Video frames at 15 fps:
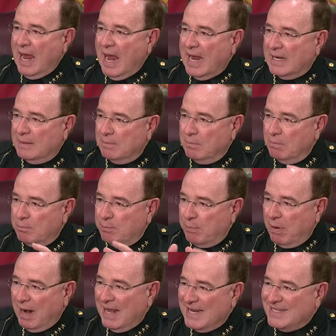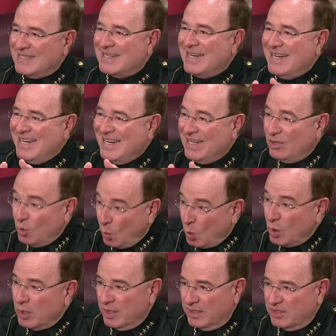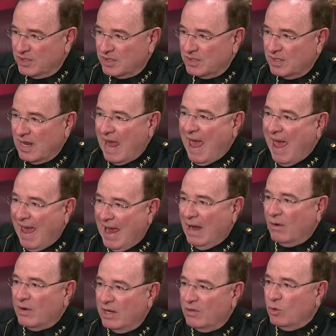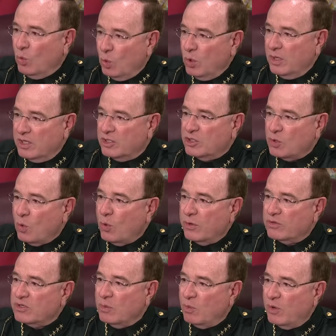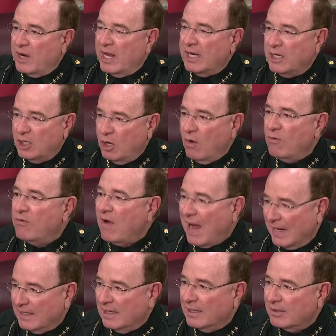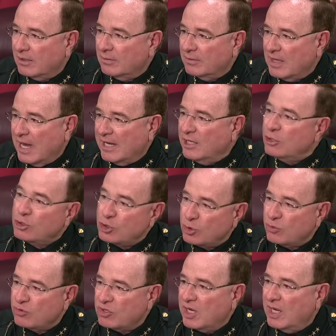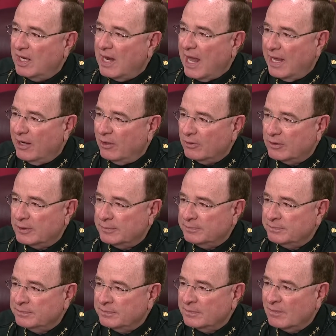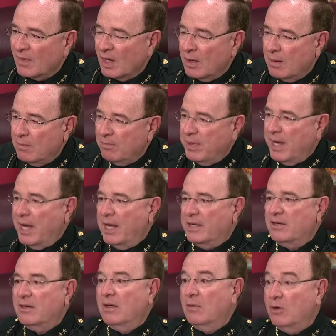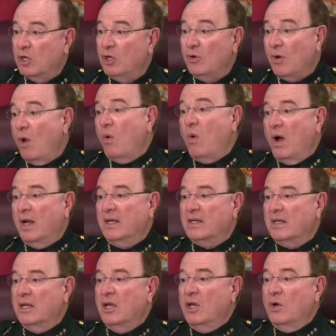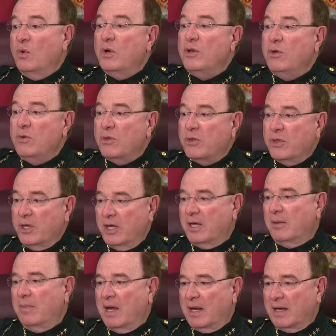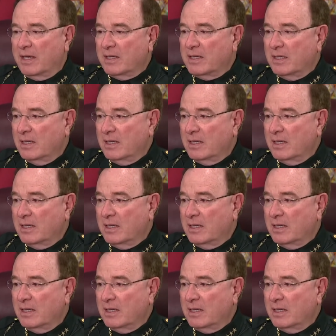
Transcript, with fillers: and placed in the woods, out in the woods where someone had to go find it, had to search it out. But you know what? When you think about it,